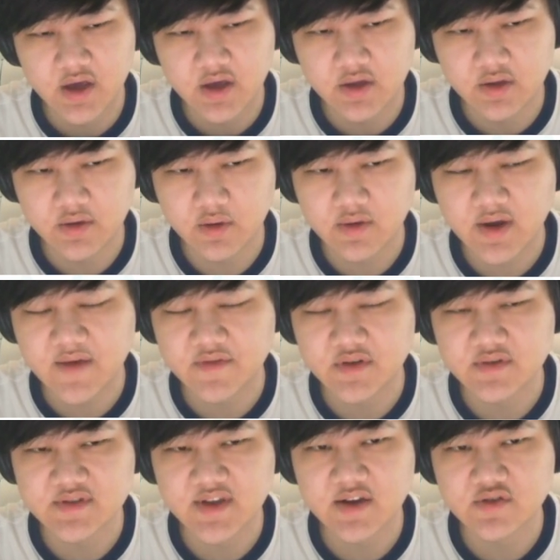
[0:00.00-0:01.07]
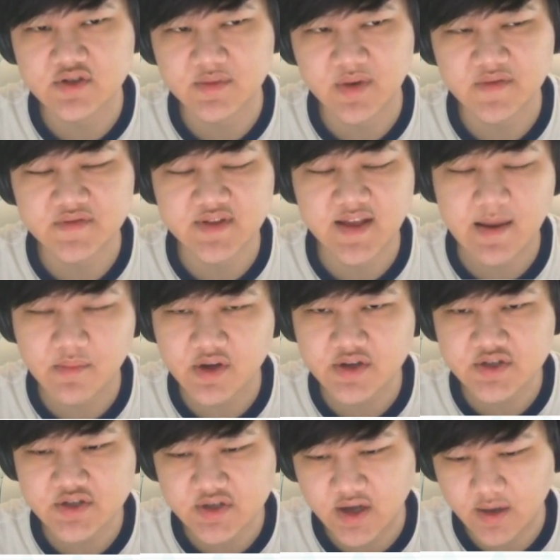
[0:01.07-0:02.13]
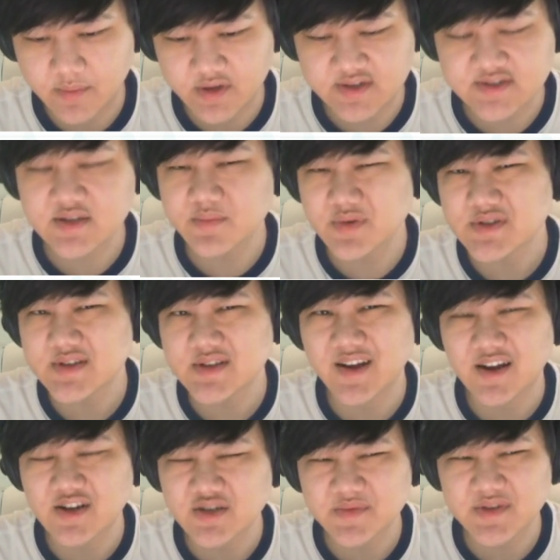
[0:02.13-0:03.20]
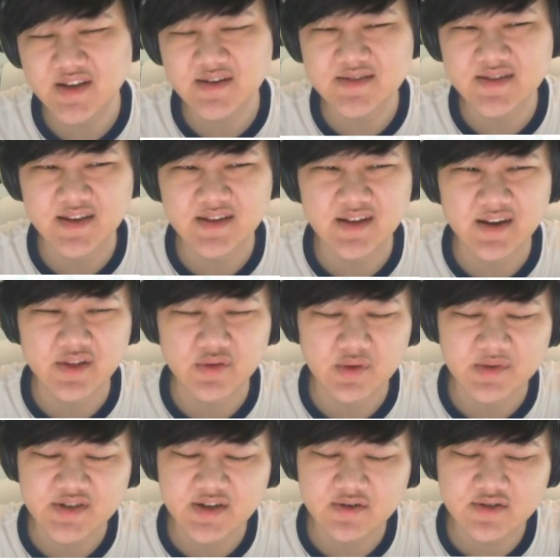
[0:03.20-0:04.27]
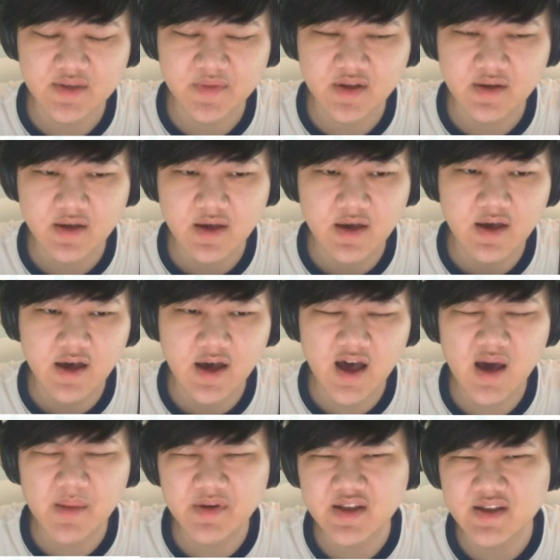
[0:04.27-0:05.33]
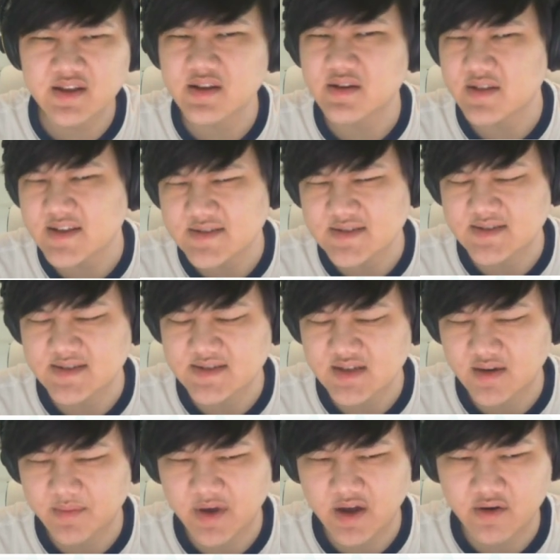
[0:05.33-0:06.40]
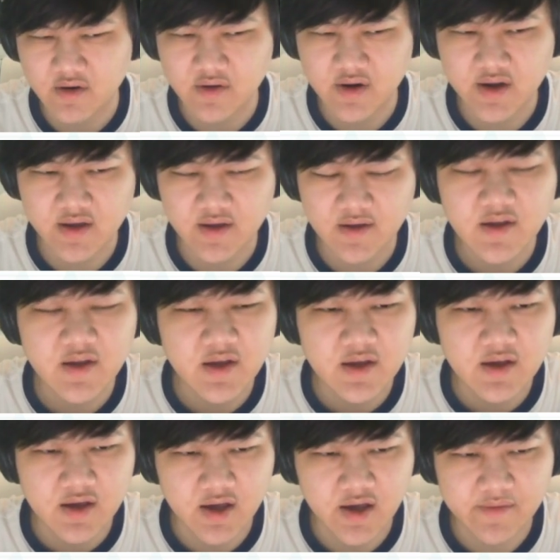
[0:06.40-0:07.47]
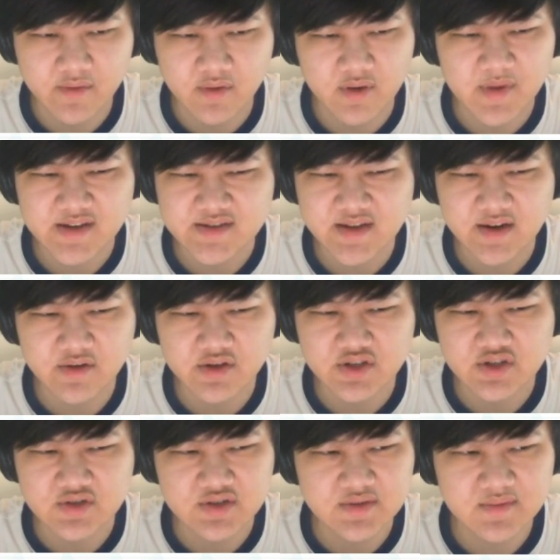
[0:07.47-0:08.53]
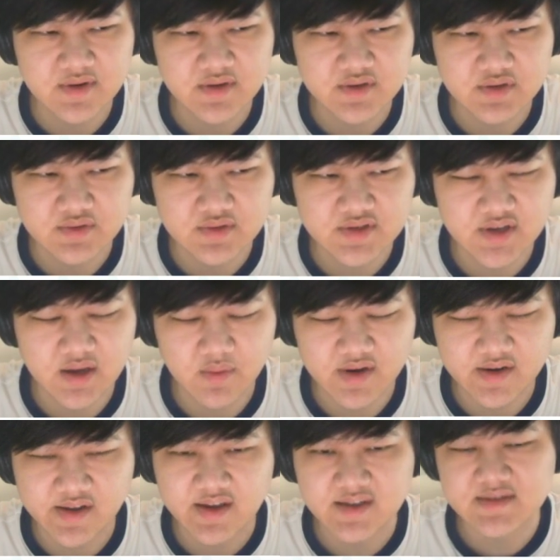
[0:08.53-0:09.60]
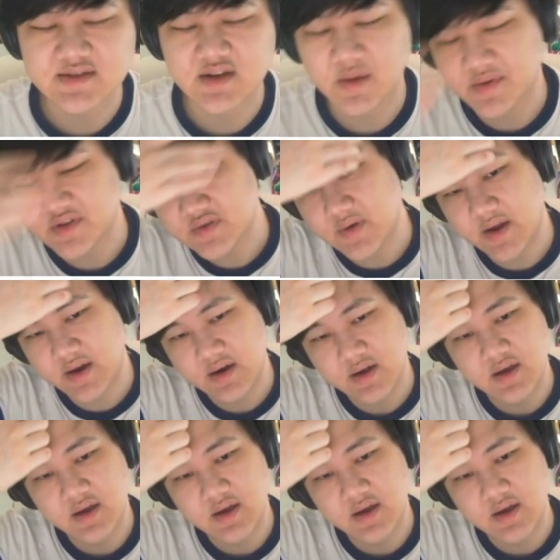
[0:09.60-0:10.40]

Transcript: You don't have to use accuracy buffs that much. Um, it doesn't boost it to one hundred percent. It's like ninety-three percent or something. Uh, but, you know, that's a decent amount already. Uh, if you want to max it out, you can use, use uh, one Can't Stop Us, right?